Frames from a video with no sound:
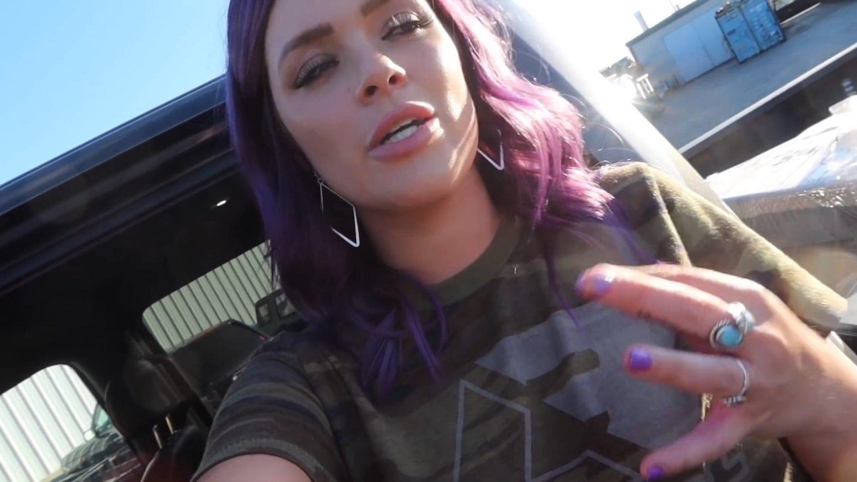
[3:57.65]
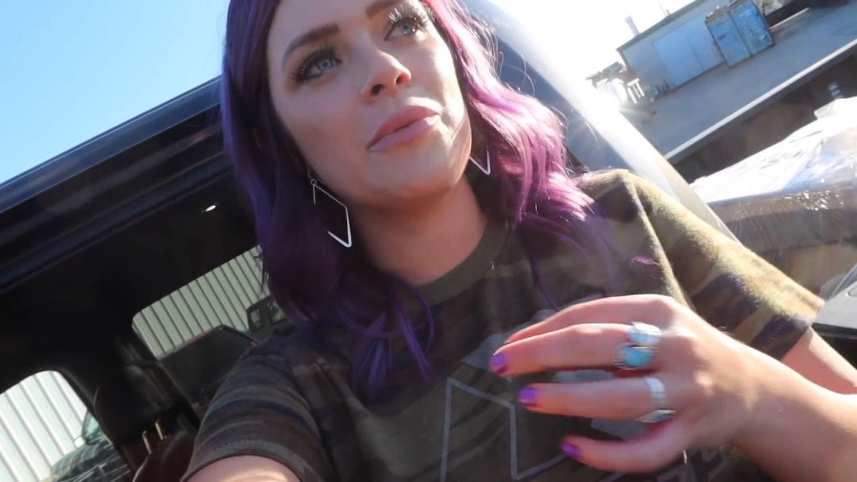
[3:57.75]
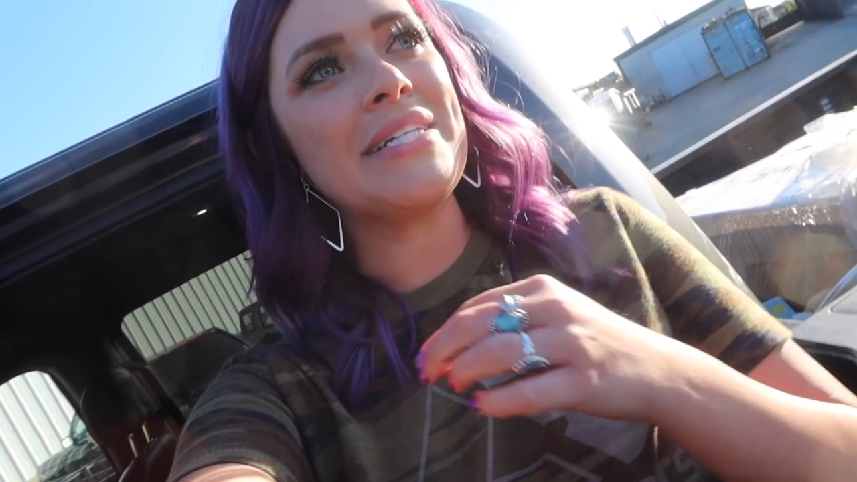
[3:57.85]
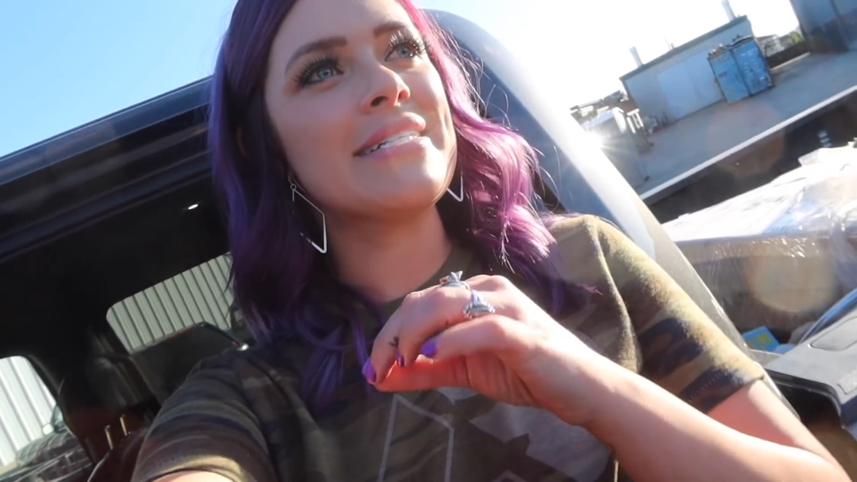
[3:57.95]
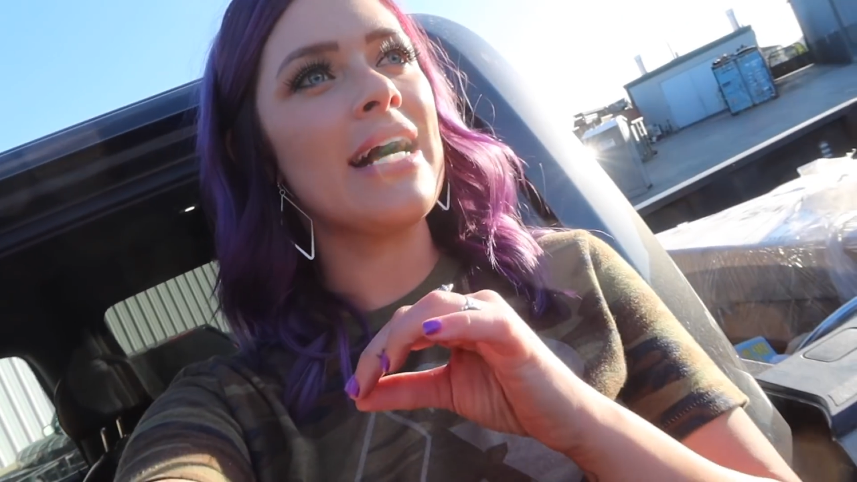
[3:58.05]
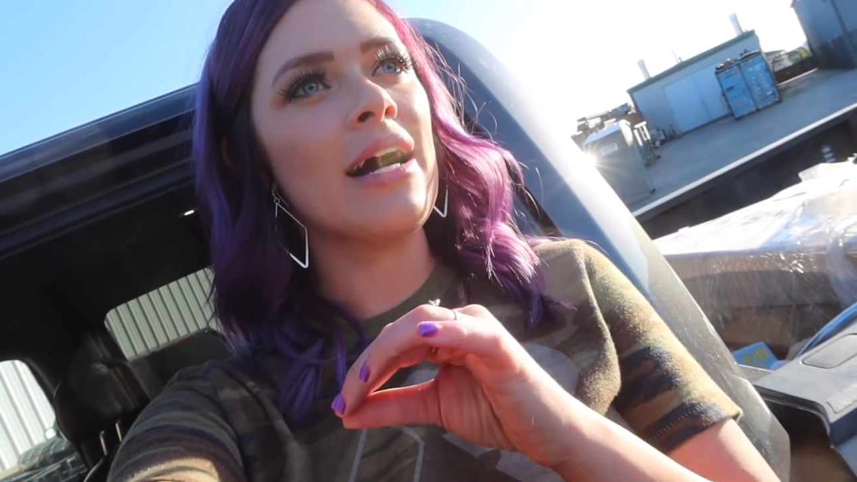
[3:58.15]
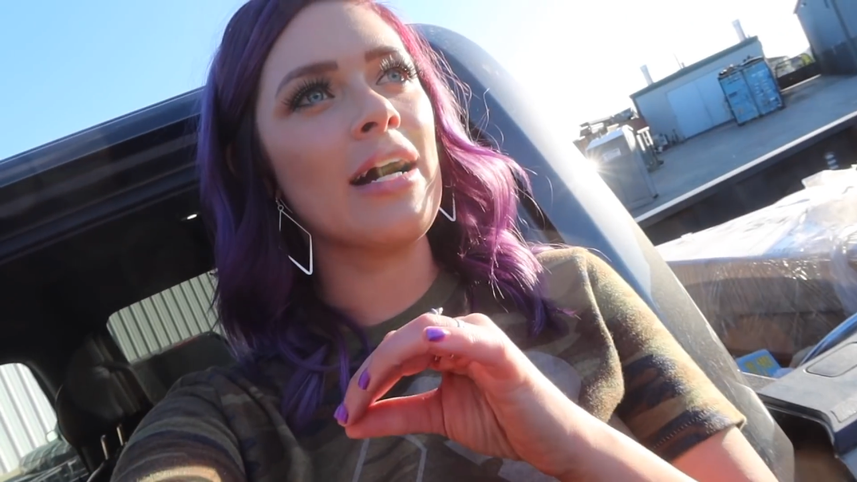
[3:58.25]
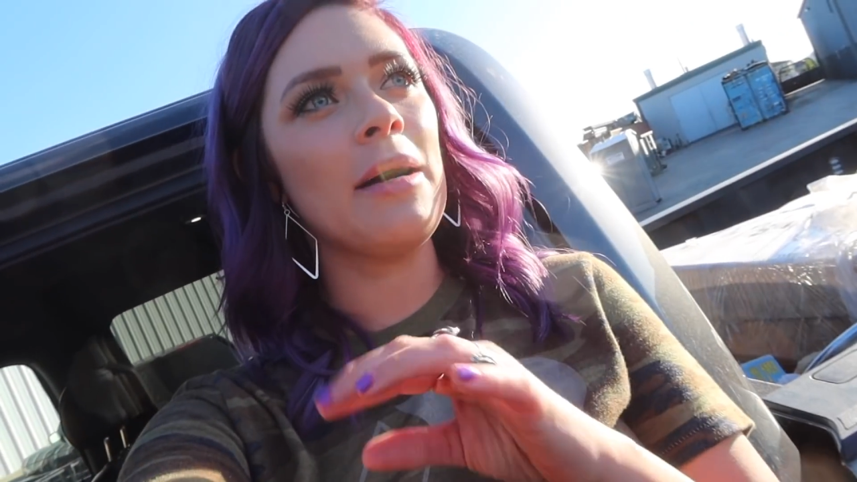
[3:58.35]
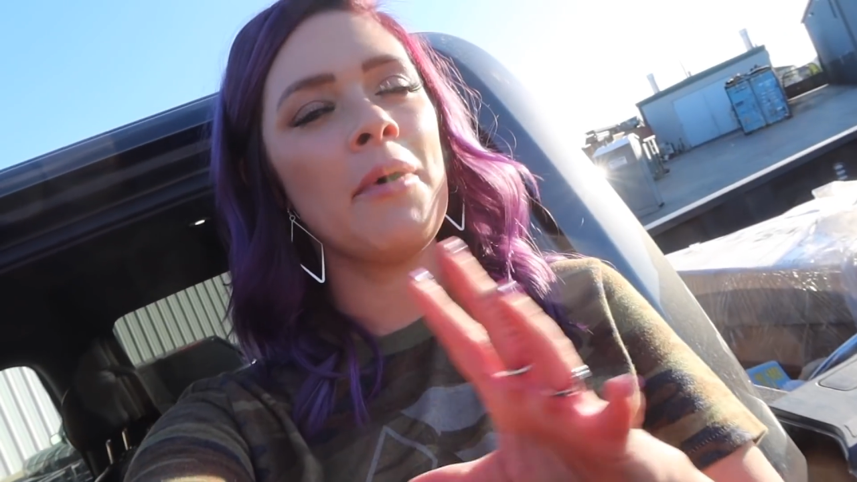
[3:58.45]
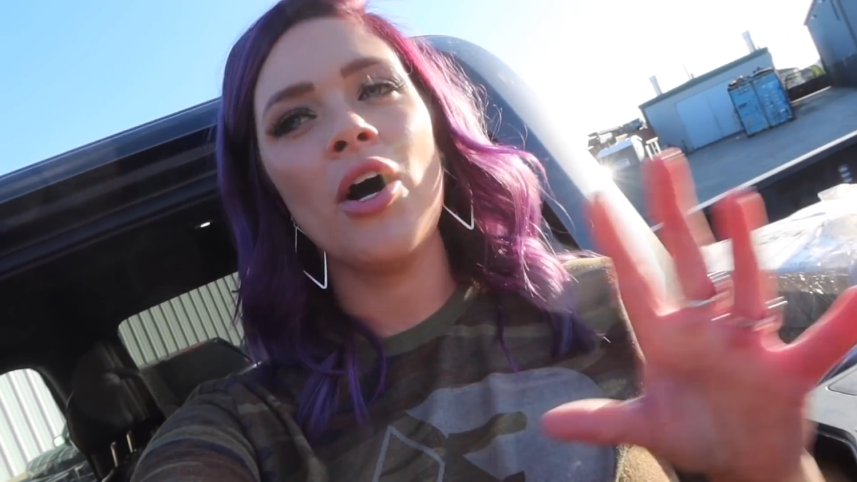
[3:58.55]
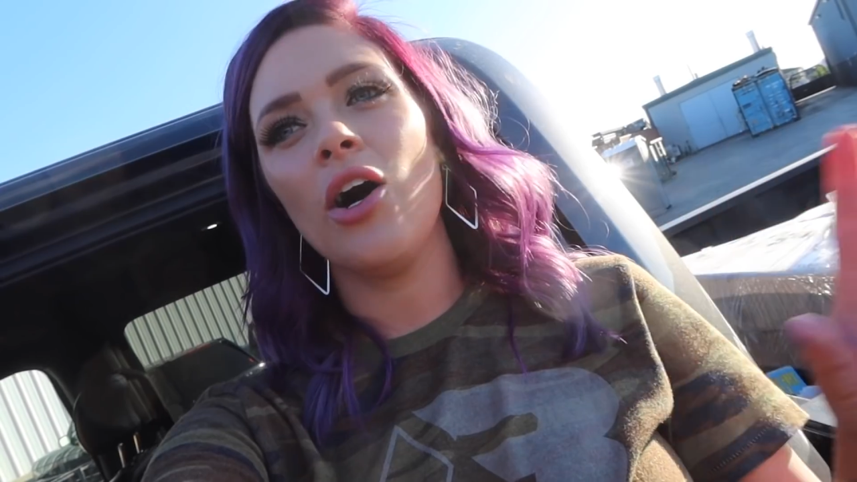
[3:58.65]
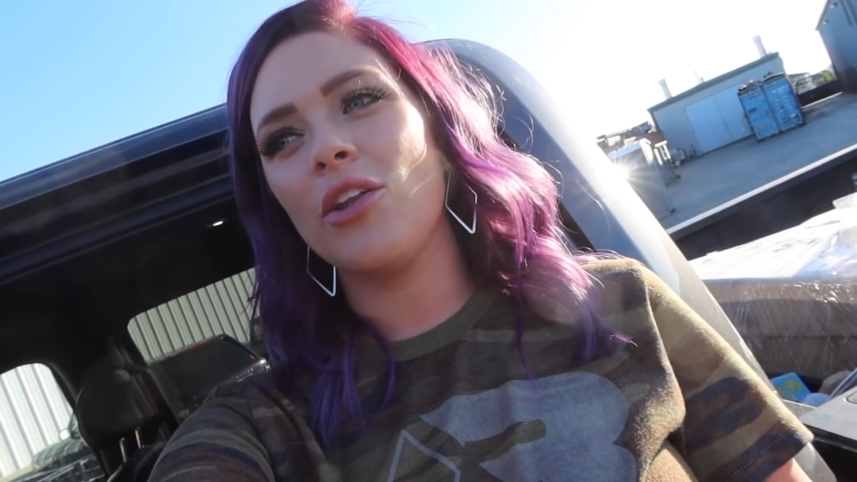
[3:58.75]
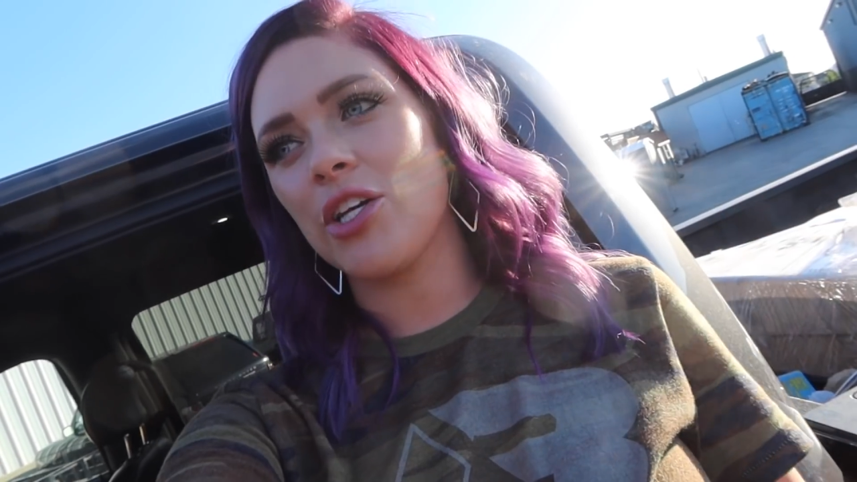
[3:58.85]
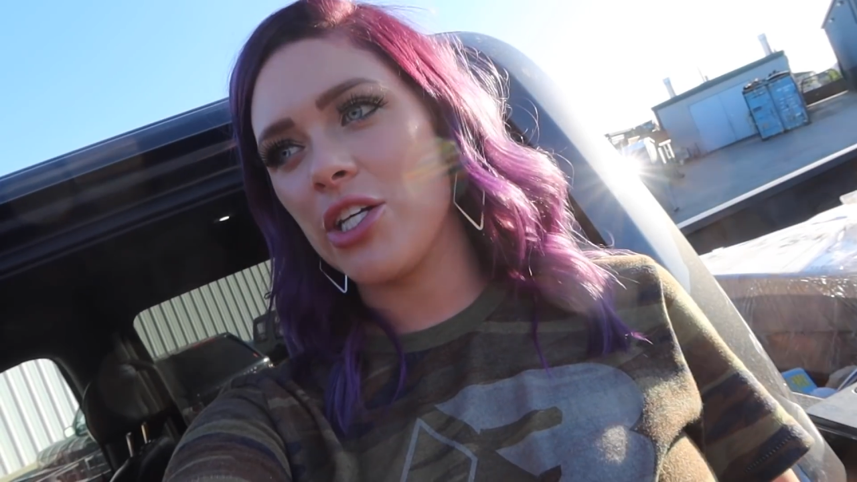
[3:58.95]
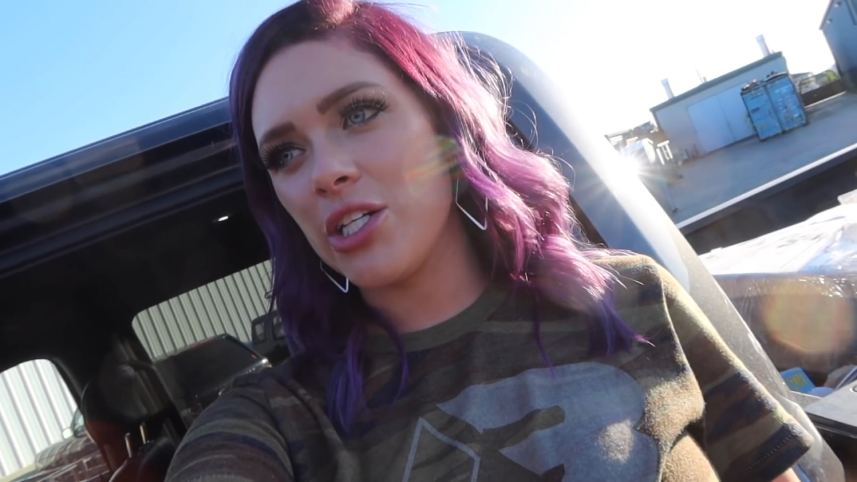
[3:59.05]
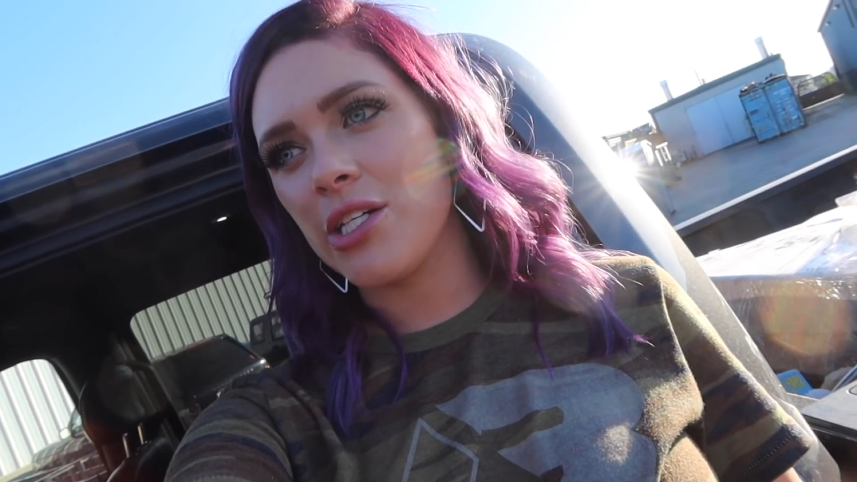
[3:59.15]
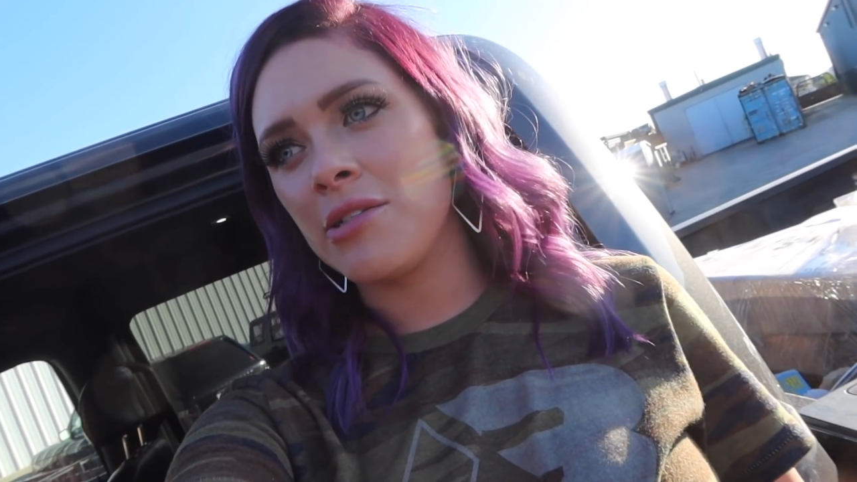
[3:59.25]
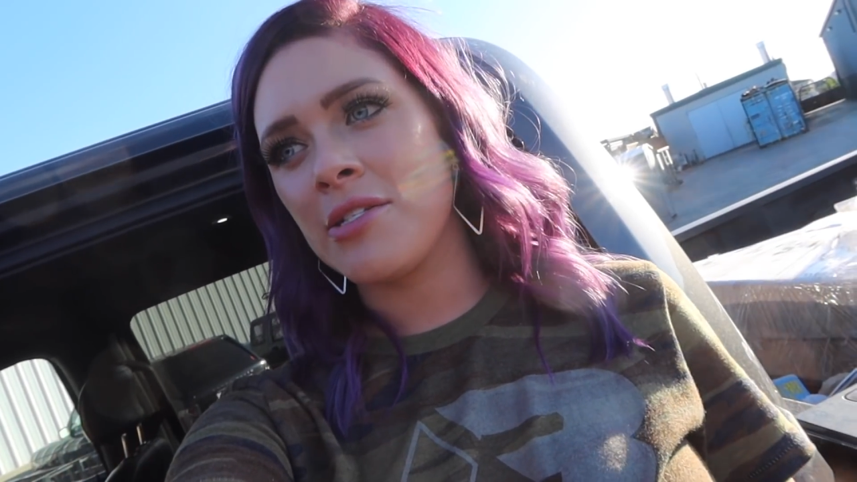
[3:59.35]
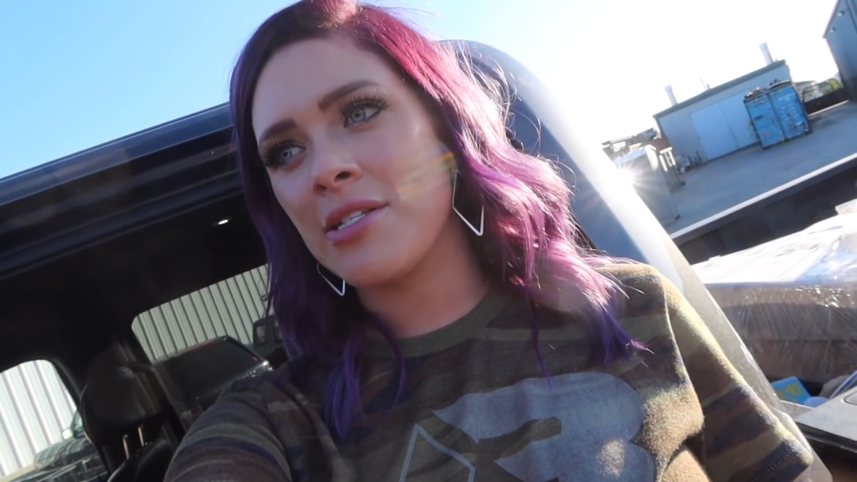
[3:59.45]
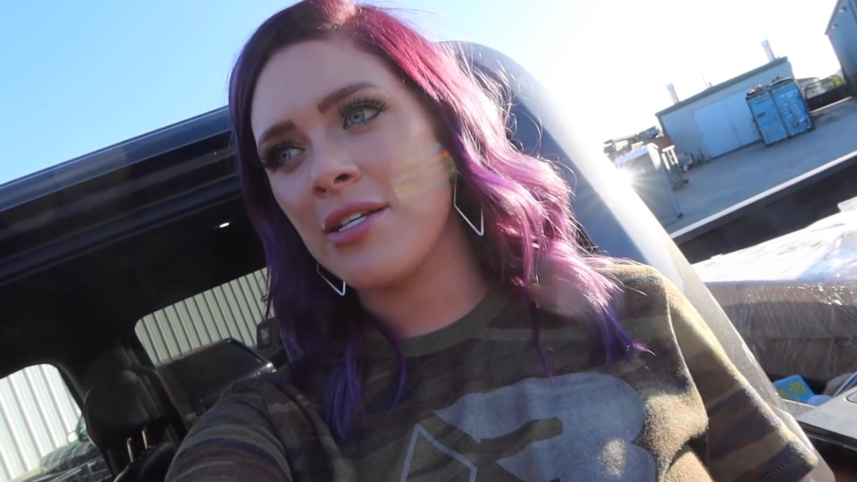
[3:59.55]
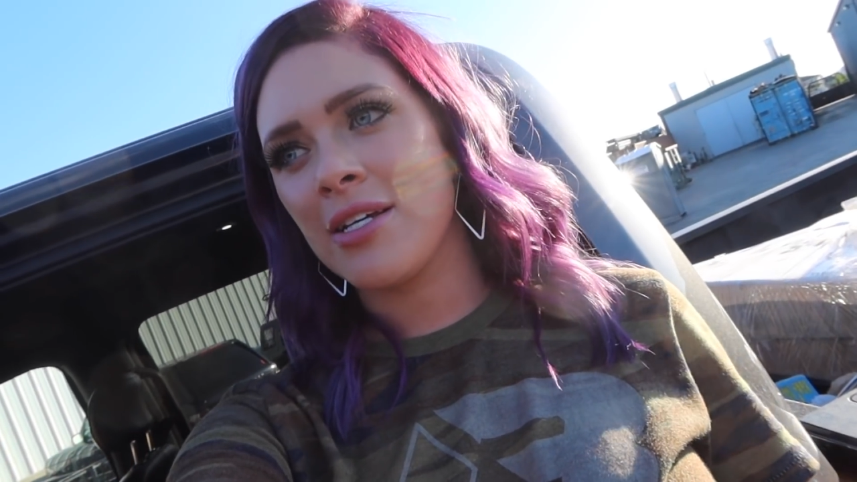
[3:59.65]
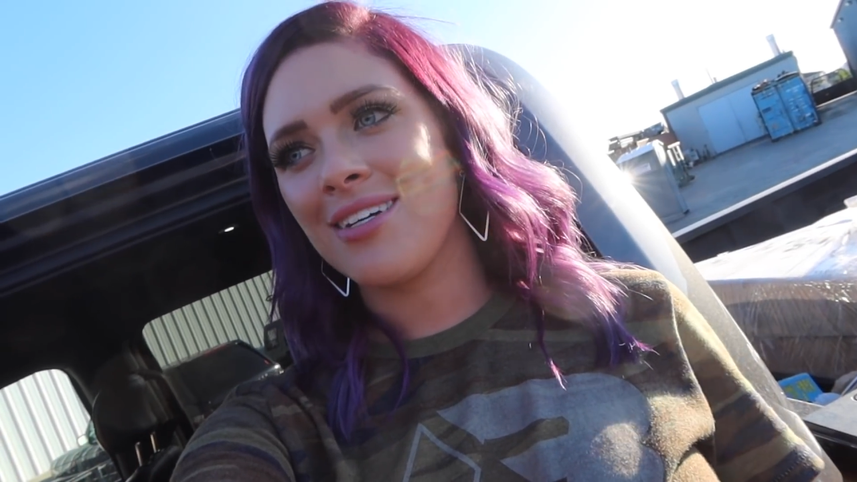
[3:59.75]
and we stock up on the goods